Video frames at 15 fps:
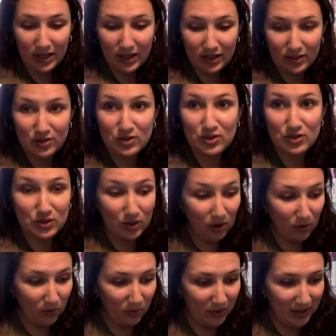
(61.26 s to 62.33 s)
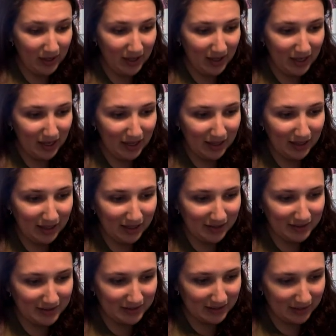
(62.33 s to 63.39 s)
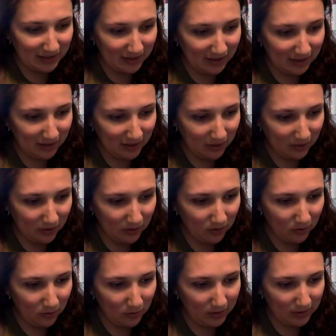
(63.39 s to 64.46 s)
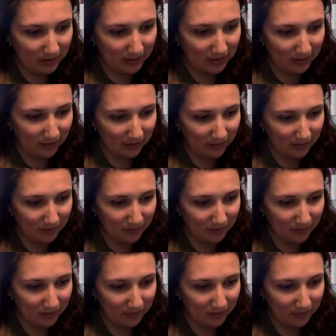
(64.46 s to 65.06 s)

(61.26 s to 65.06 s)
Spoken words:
So let's get going here.